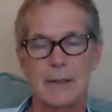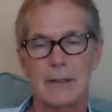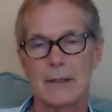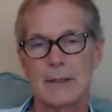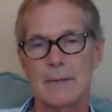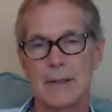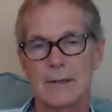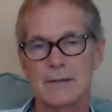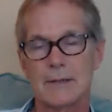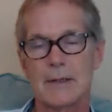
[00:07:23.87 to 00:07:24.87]
and
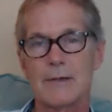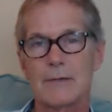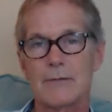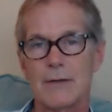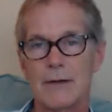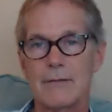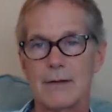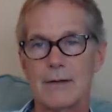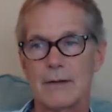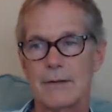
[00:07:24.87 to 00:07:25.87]
it's another very,
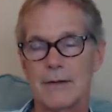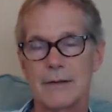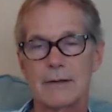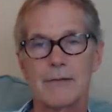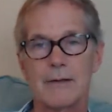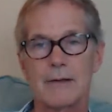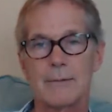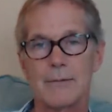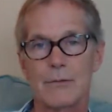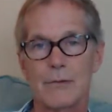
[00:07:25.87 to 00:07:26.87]
very effective
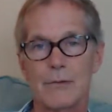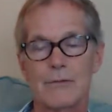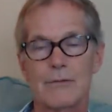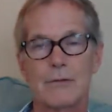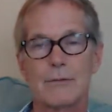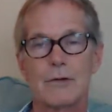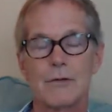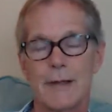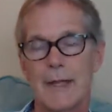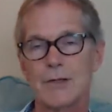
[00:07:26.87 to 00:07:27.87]
therapy for
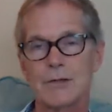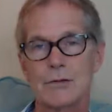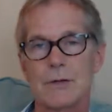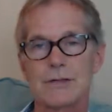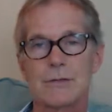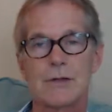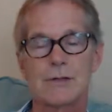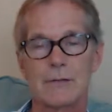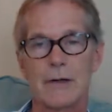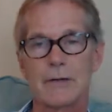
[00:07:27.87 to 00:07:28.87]
purification and
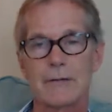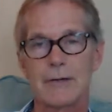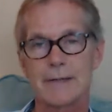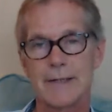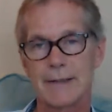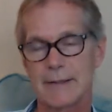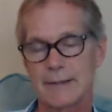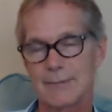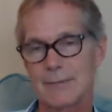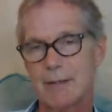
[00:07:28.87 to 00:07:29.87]
restoration of health and vitality. Thank